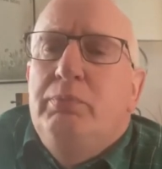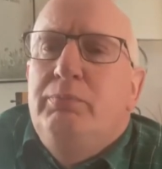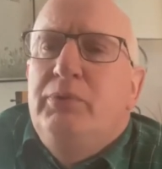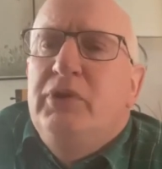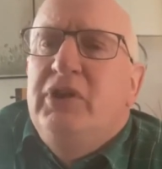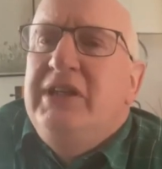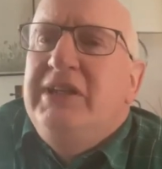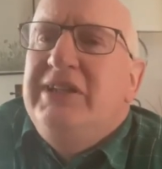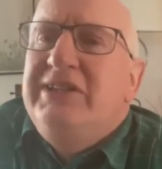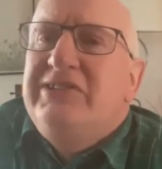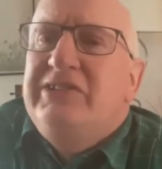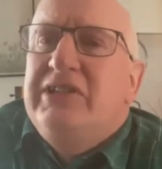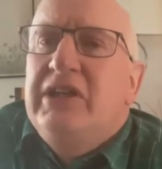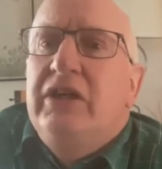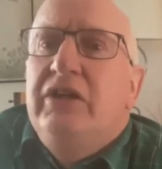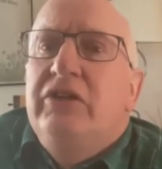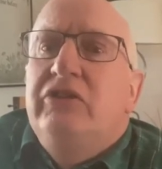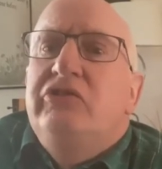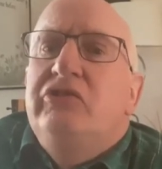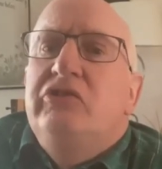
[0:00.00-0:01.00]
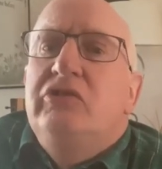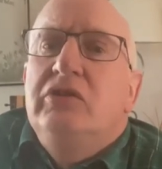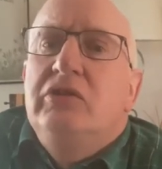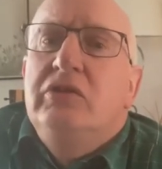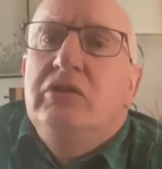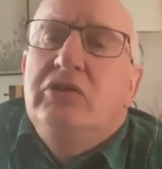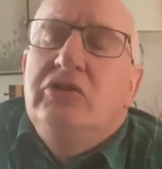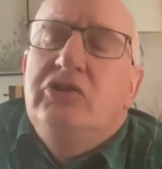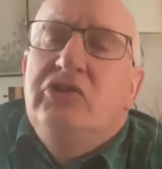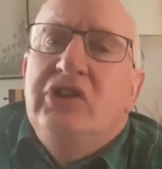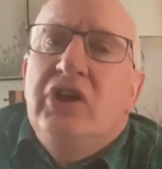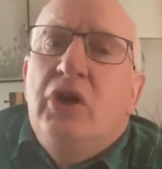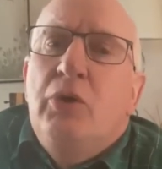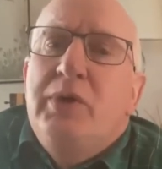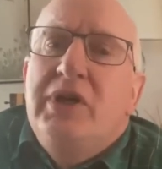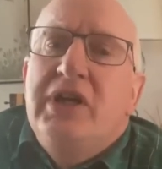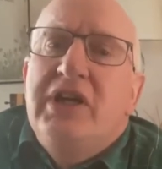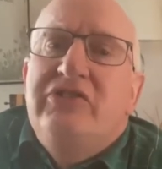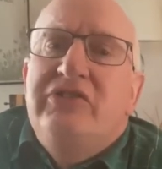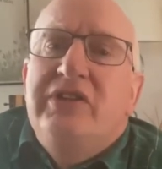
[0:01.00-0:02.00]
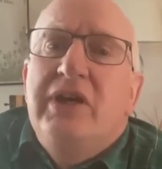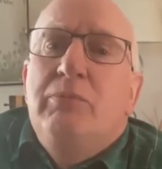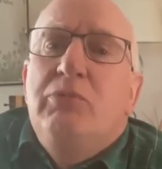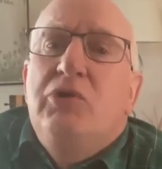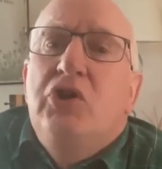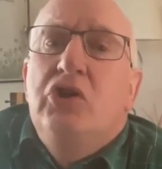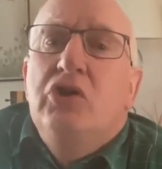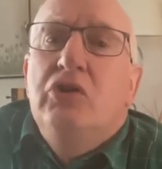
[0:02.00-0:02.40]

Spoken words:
But he says, shall we accept